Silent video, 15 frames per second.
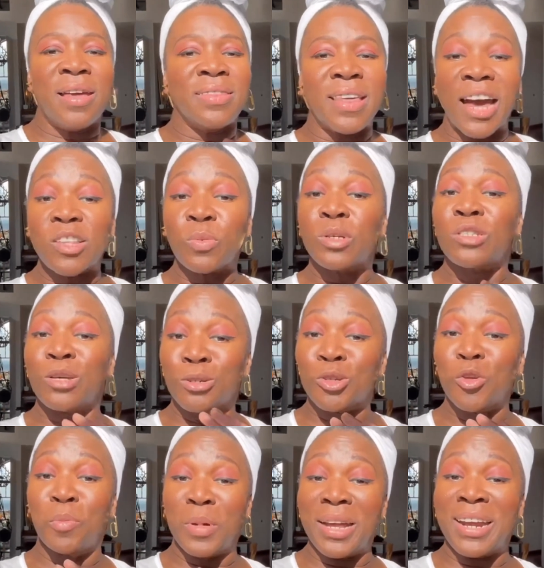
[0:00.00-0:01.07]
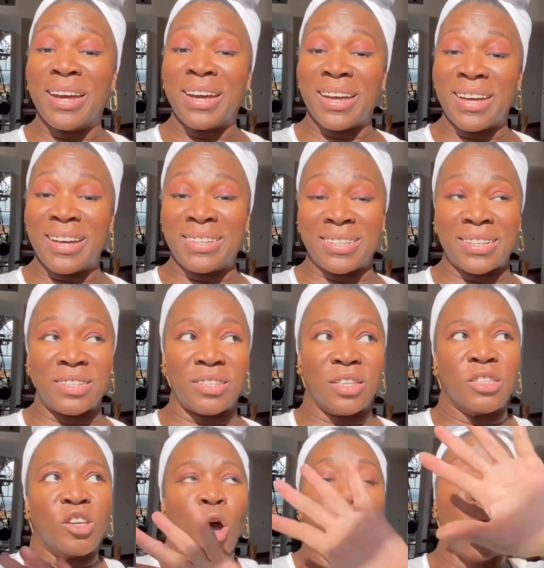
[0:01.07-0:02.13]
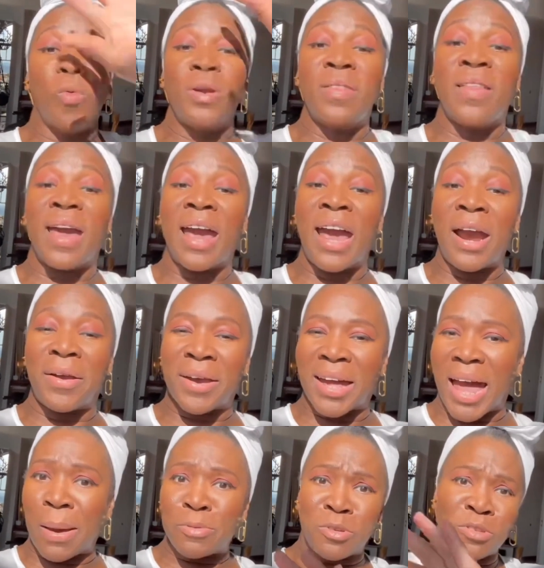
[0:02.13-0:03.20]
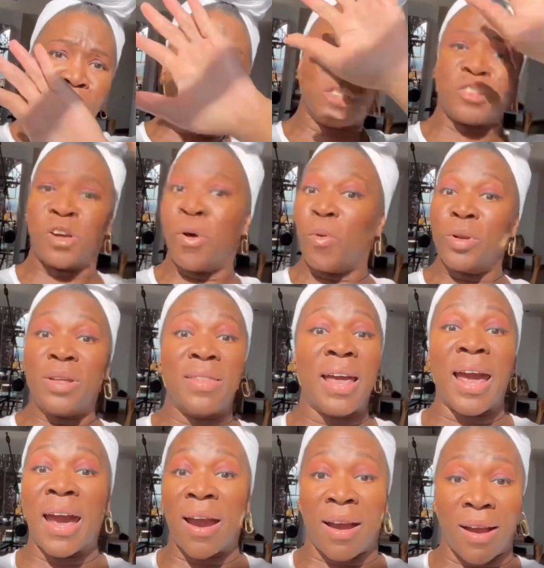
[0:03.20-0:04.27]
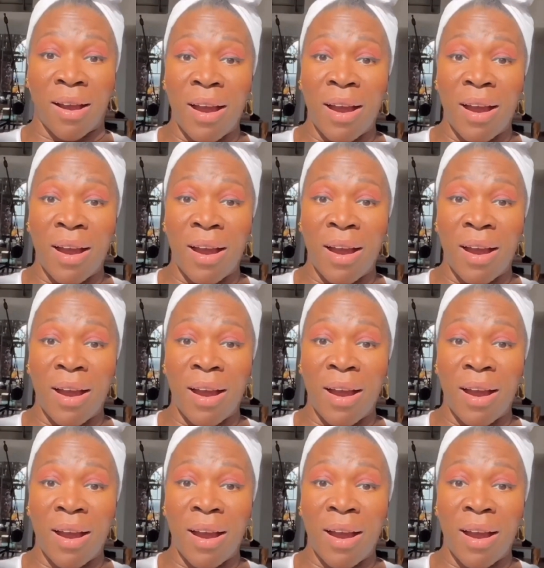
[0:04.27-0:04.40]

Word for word: That's what social media is. It's the tone in the air. It captures the tone in the air.